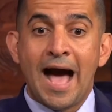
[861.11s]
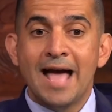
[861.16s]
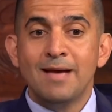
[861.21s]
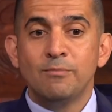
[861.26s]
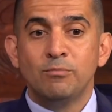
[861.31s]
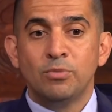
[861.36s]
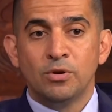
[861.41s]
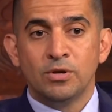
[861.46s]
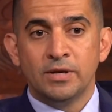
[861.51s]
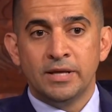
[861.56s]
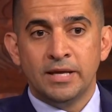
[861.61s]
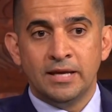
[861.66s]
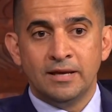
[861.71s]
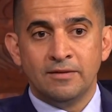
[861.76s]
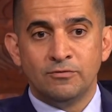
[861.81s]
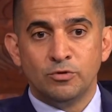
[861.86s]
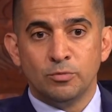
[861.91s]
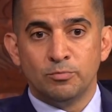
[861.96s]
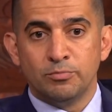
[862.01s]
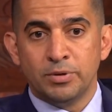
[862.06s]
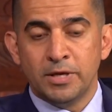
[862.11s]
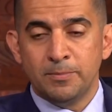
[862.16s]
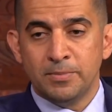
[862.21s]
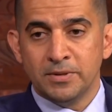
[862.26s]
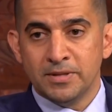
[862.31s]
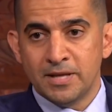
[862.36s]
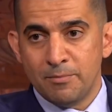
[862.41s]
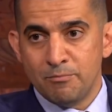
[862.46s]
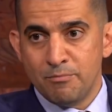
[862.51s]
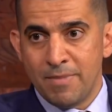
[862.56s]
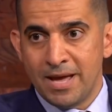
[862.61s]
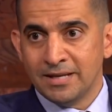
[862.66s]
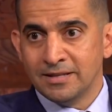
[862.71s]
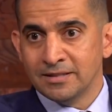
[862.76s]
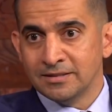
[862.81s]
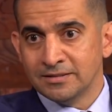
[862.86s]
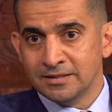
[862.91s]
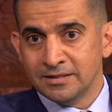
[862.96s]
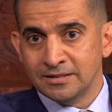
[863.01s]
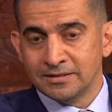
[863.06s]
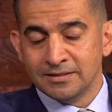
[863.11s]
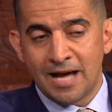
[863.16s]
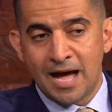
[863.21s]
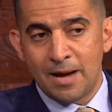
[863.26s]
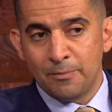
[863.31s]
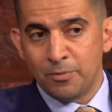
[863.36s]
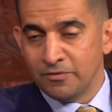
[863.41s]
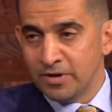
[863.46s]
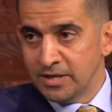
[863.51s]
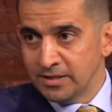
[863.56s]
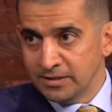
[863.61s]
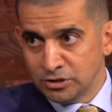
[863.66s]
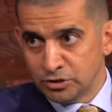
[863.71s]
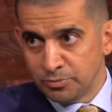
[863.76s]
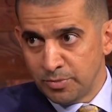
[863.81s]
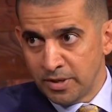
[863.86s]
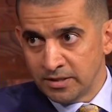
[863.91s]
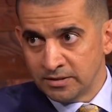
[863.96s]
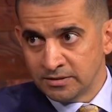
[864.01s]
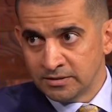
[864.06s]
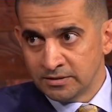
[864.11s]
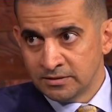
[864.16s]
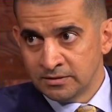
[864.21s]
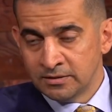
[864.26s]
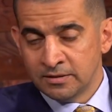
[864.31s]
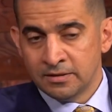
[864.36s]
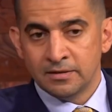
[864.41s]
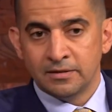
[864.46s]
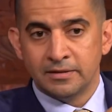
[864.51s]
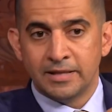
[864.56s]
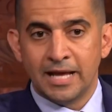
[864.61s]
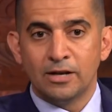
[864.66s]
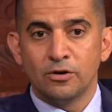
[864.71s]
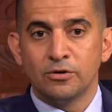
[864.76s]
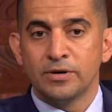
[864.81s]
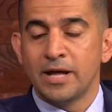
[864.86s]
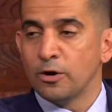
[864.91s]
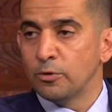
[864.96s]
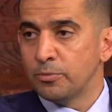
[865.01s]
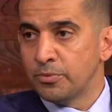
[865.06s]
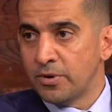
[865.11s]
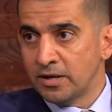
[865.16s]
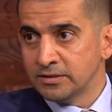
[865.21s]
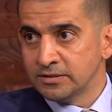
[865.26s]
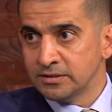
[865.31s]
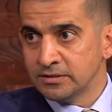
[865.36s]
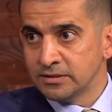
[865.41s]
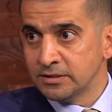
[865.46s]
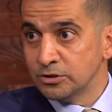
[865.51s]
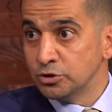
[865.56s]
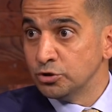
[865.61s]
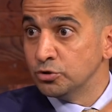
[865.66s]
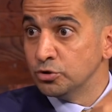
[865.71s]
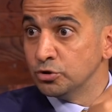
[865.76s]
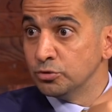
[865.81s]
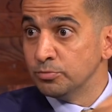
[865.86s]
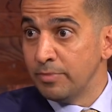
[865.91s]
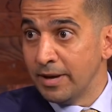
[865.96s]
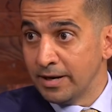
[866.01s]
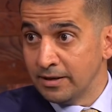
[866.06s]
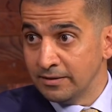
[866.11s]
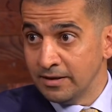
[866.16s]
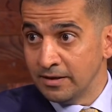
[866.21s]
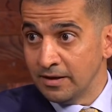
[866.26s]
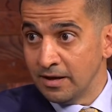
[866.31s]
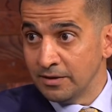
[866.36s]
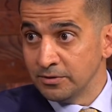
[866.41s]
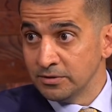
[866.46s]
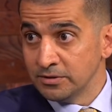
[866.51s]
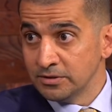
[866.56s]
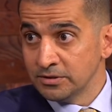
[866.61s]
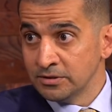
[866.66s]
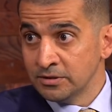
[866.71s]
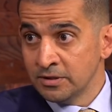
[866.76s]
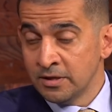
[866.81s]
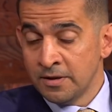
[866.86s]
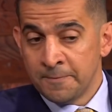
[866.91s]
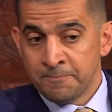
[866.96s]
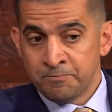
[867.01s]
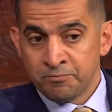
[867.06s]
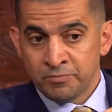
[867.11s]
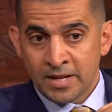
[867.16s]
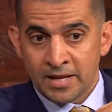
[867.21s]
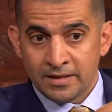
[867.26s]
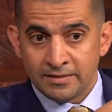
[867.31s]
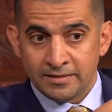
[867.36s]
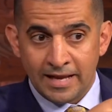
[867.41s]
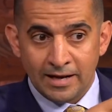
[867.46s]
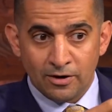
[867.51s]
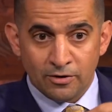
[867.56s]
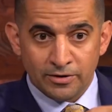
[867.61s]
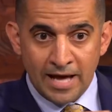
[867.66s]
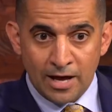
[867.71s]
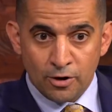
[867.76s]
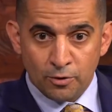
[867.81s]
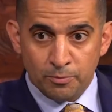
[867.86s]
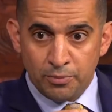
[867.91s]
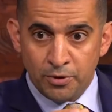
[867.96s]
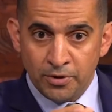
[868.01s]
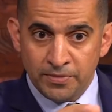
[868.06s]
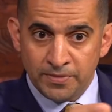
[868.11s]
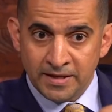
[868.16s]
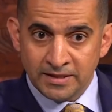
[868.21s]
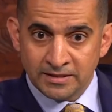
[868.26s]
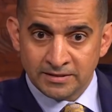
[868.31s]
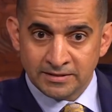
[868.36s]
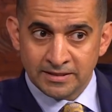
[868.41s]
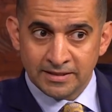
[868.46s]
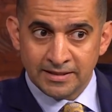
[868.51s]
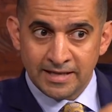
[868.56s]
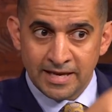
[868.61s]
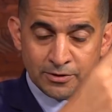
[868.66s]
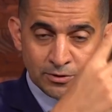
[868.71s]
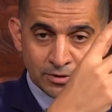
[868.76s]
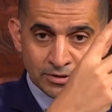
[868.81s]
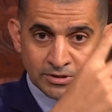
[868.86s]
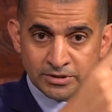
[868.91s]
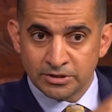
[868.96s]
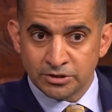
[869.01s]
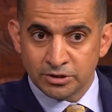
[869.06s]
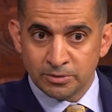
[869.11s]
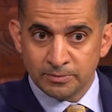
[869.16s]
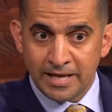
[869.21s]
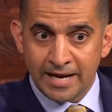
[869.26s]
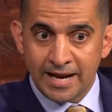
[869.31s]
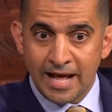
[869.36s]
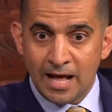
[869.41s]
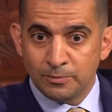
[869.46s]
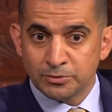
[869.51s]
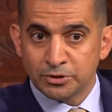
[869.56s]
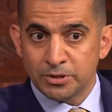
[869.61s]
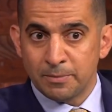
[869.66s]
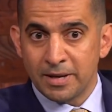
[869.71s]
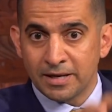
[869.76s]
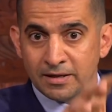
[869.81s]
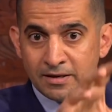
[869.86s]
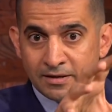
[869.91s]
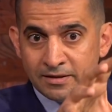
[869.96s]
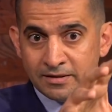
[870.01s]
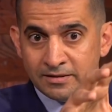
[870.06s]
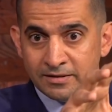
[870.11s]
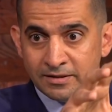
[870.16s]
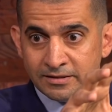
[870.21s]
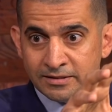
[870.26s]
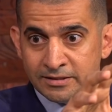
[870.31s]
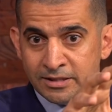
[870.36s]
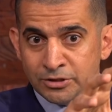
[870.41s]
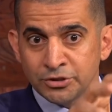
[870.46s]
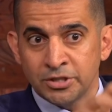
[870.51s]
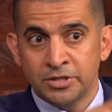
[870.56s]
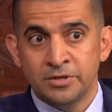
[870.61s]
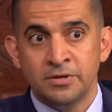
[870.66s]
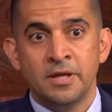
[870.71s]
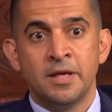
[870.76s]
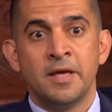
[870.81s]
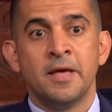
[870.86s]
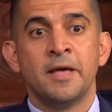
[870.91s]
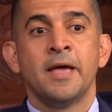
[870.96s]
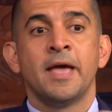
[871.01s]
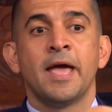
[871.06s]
I believe the people that make it to the top of any space, they learn how to process issues better than others. They learn how to put things together, a system that helps them make a good decision,